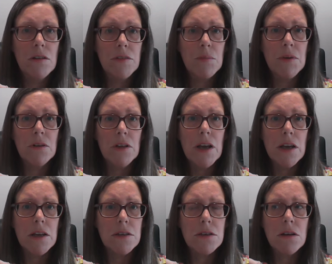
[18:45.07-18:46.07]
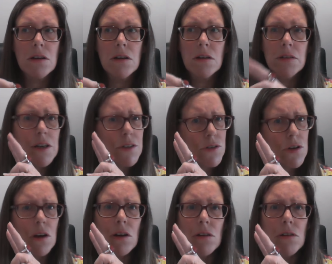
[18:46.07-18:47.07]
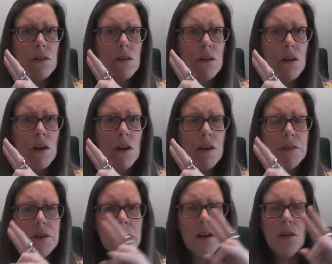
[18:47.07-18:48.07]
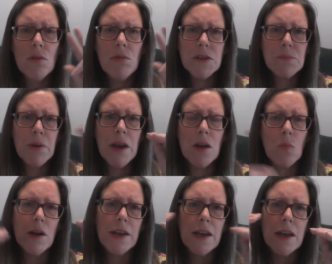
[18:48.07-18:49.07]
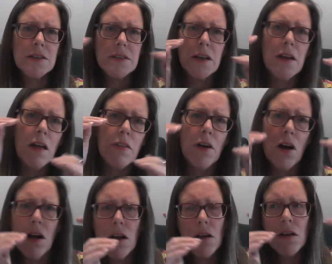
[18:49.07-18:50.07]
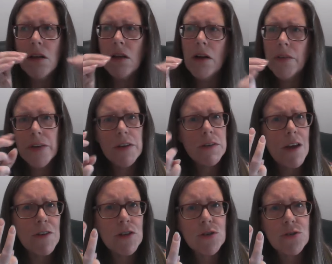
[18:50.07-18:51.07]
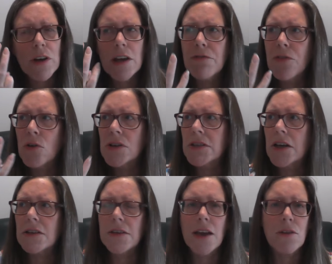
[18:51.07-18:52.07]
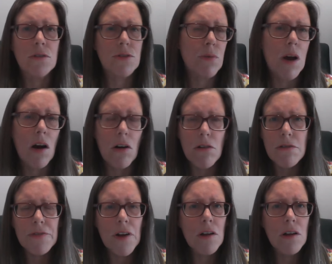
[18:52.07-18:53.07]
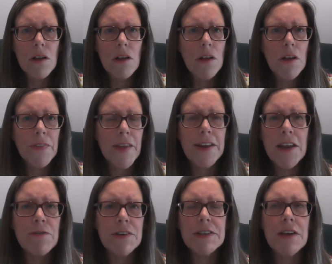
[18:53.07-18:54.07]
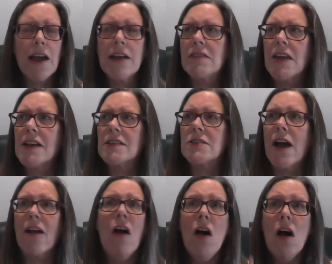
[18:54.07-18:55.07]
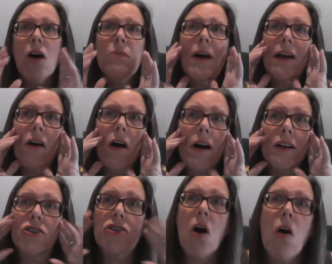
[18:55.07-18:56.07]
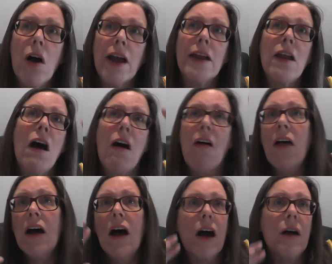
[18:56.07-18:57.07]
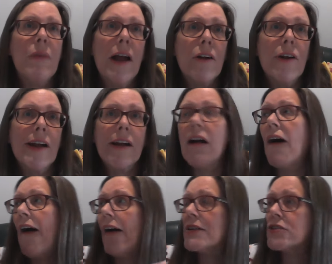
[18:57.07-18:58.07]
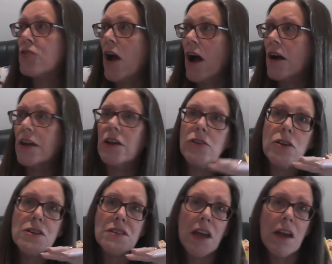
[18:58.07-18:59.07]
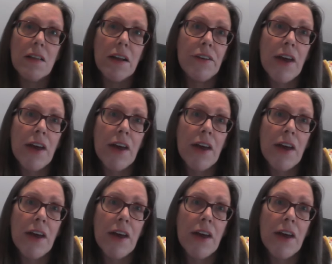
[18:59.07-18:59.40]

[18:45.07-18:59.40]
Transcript: the Middle East. That's two. So they always pit one against another. There's never three, four, six, eight, or twelve. They never say things like, oh my God, China, America, Australia, New Zealand,